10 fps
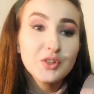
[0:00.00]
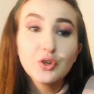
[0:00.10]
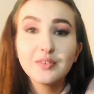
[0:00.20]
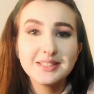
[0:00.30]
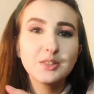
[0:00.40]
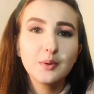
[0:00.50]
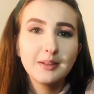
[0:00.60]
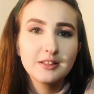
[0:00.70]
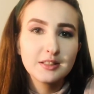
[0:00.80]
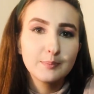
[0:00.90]
obviously swimming
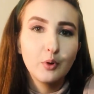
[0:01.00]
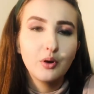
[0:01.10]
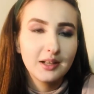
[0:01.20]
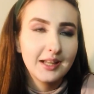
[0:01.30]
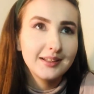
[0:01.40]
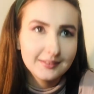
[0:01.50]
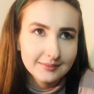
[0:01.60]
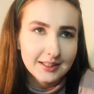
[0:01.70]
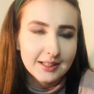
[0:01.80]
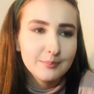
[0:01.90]
is a sport, like
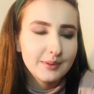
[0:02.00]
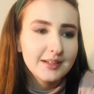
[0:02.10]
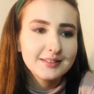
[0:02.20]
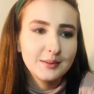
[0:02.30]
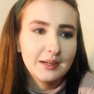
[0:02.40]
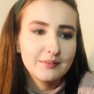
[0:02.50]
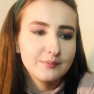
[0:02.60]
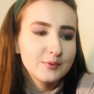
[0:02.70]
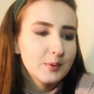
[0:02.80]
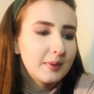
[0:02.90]
the Olympics you have
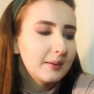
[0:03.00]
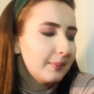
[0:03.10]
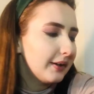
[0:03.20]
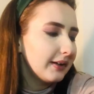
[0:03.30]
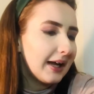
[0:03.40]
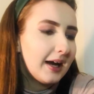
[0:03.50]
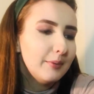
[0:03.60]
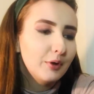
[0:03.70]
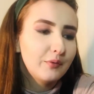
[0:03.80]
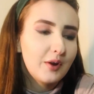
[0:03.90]
swimming, but yeah, I'm
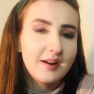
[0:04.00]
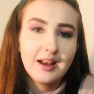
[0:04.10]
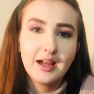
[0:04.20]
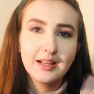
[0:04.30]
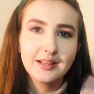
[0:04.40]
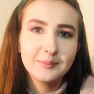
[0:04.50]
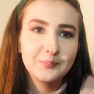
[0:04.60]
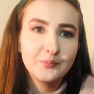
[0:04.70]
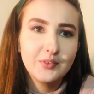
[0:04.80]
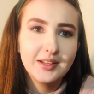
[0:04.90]
not very like
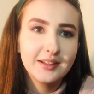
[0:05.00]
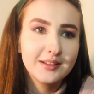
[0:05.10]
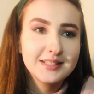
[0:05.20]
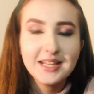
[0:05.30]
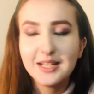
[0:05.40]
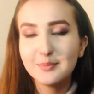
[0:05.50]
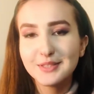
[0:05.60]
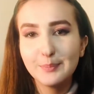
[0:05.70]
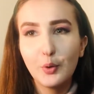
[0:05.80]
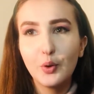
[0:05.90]
your team
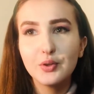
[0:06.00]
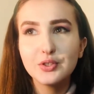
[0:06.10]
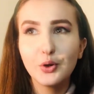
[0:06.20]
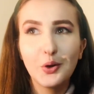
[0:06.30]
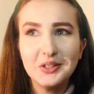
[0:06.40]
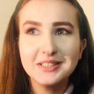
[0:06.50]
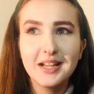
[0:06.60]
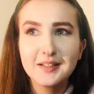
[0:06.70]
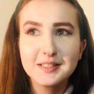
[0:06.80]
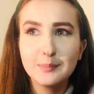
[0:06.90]
sports, your
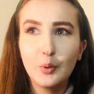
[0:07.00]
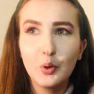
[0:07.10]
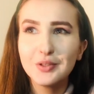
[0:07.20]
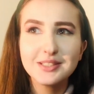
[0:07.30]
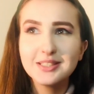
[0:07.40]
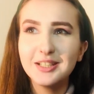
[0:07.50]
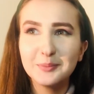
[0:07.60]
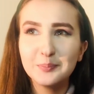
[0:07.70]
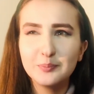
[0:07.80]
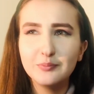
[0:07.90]
contact sports, your
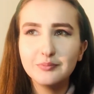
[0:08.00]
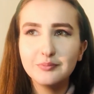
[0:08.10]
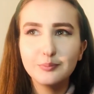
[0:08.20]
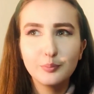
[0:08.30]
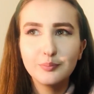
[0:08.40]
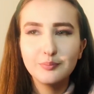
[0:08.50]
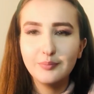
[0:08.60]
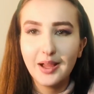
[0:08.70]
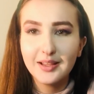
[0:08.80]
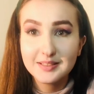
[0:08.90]

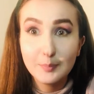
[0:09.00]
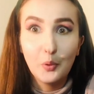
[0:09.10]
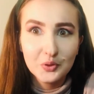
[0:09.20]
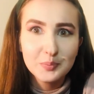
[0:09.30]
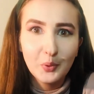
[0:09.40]
like sports.